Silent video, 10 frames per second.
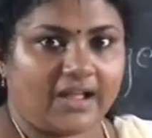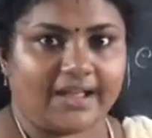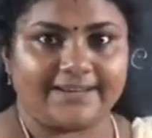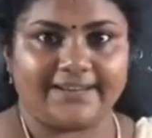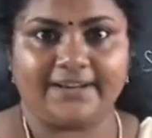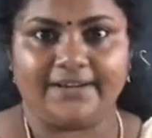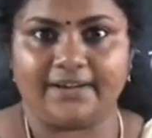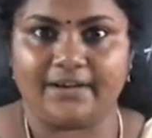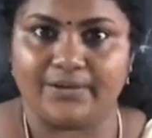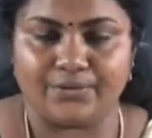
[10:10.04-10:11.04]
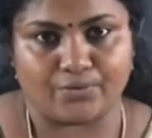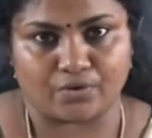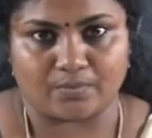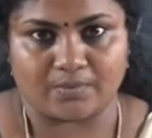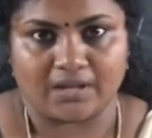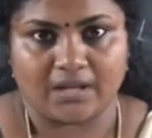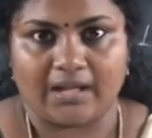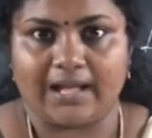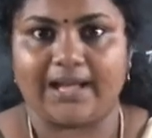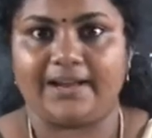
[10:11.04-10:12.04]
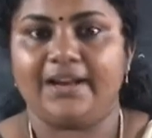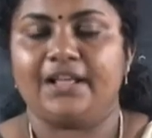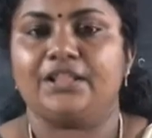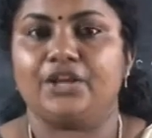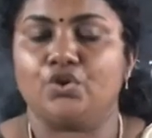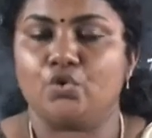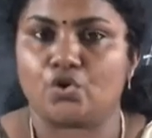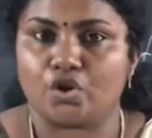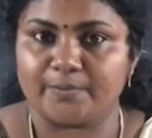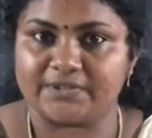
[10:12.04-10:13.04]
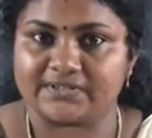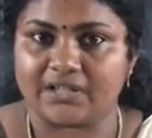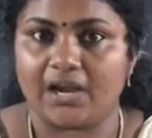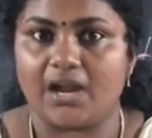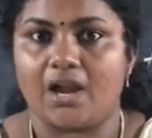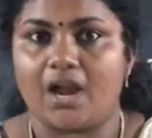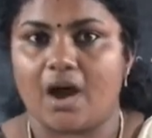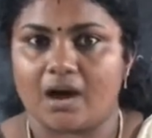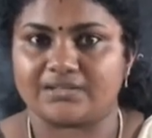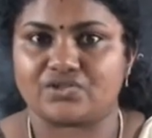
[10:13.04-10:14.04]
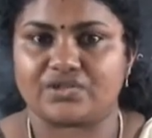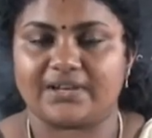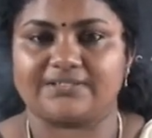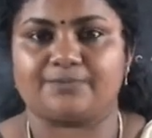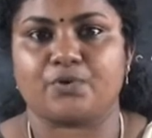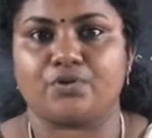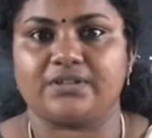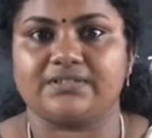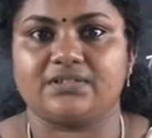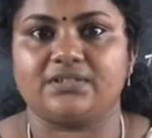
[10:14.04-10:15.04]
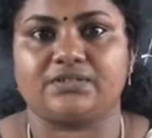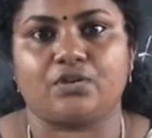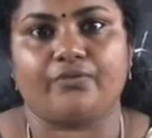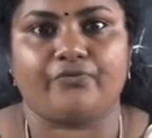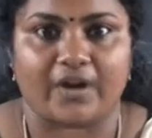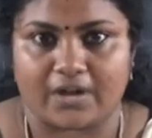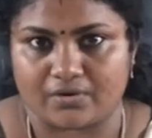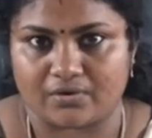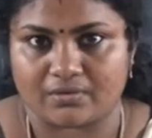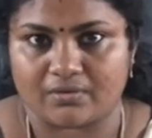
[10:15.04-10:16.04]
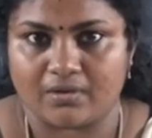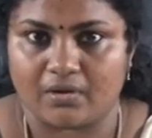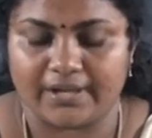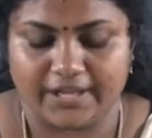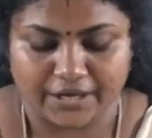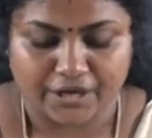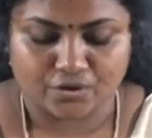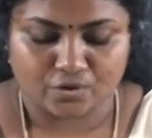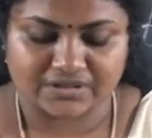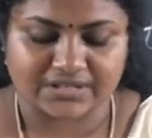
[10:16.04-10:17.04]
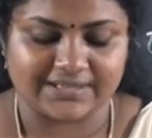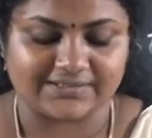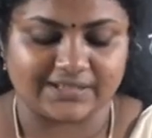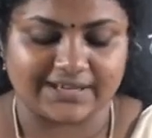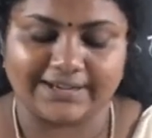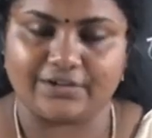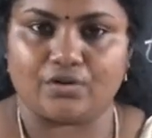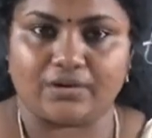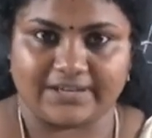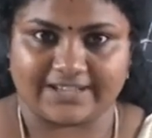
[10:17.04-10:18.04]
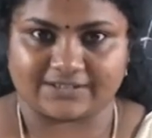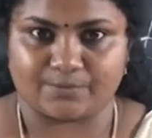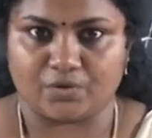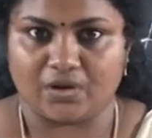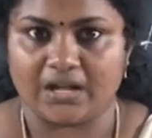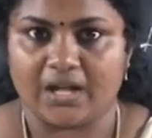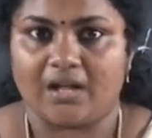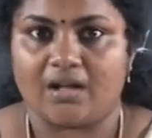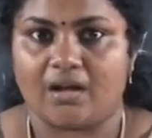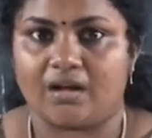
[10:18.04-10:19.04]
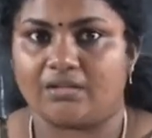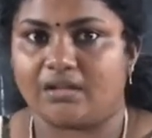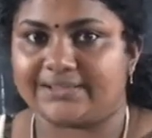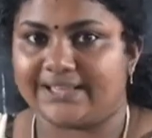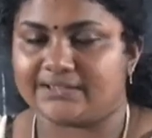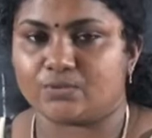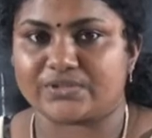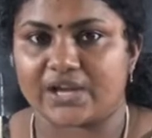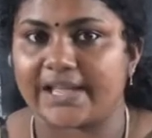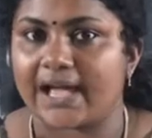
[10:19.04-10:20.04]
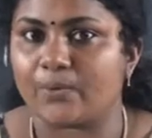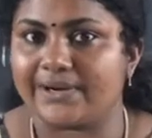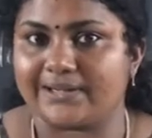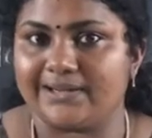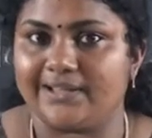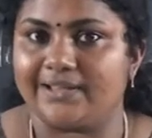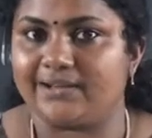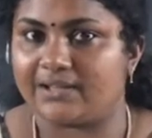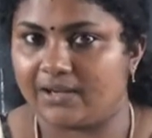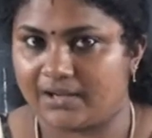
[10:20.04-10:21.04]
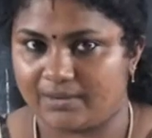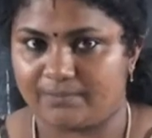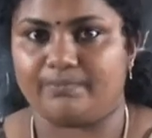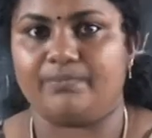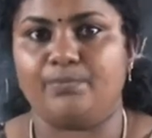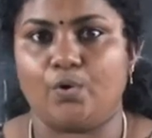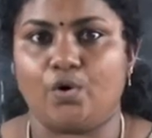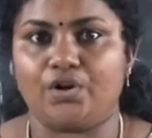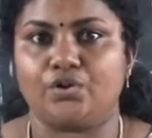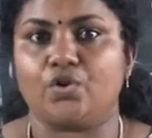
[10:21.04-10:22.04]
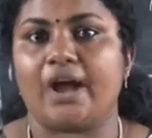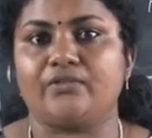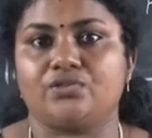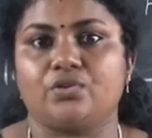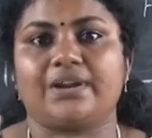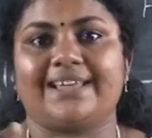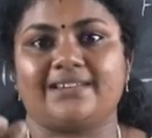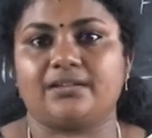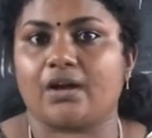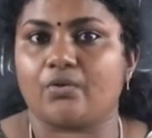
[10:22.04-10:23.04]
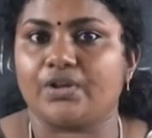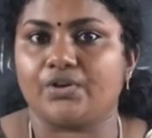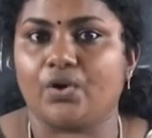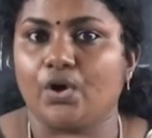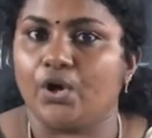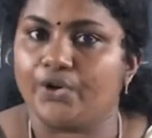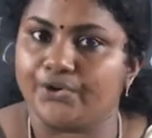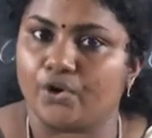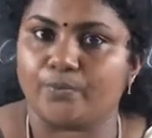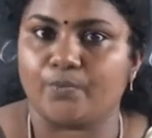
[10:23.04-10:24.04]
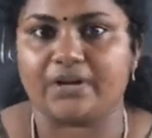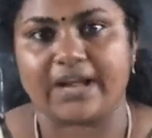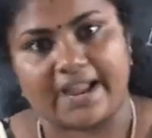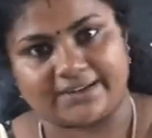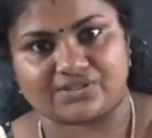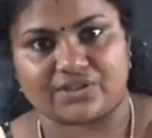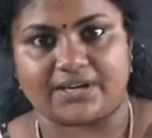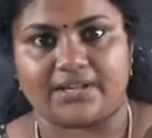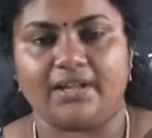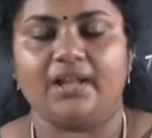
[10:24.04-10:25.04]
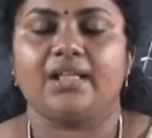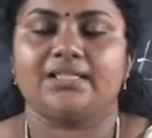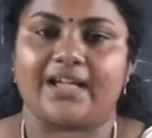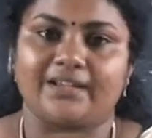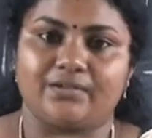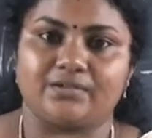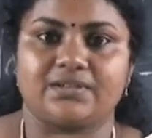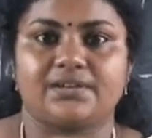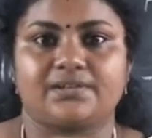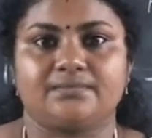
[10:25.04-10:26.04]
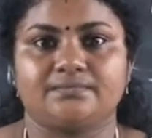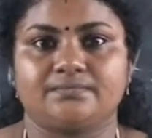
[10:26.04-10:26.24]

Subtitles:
and in Europe. And the Europe is the largest producers of iron ore. Okay, you just read your textbook, the things which I have written in the board, you have to write it down in your notebook and study. Thank you, children.